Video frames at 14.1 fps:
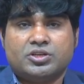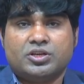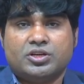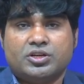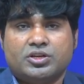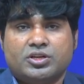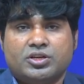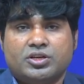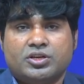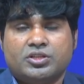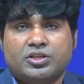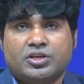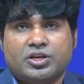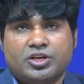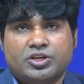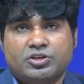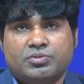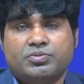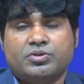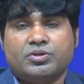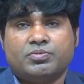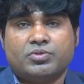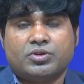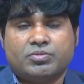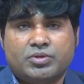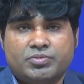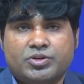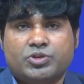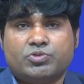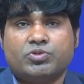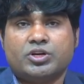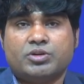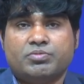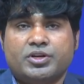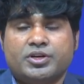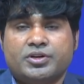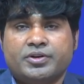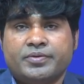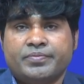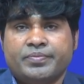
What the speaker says: and the kind of problem requirement.